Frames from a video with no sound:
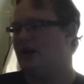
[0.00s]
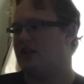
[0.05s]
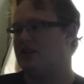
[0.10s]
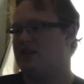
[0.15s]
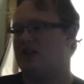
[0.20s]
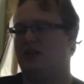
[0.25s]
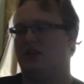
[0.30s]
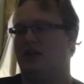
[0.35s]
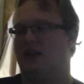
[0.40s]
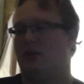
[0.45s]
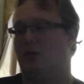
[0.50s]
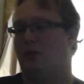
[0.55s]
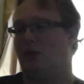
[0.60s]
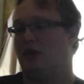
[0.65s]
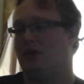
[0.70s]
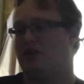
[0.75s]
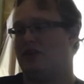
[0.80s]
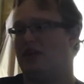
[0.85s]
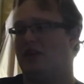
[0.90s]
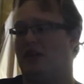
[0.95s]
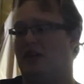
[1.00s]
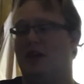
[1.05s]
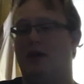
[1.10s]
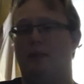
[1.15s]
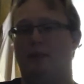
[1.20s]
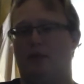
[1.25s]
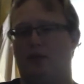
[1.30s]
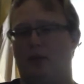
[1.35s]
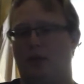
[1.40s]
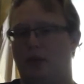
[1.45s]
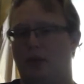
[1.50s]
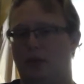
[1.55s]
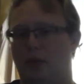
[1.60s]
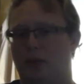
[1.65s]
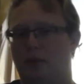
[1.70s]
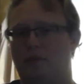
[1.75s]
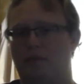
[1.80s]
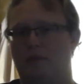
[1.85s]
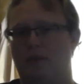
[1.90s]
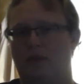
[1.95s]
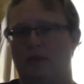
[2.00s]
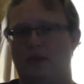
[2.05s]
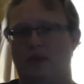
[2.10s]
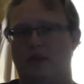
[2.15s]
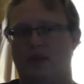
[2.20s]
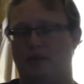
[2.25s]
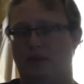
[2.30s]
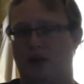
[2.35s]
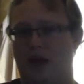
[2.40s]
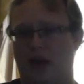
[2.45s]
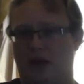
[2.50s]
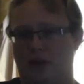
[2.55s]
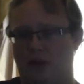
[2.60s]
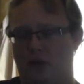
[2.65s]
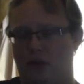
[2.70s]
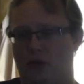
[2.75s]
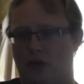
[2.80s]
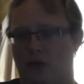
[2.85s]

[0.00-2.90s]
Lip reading: They want to send him through the black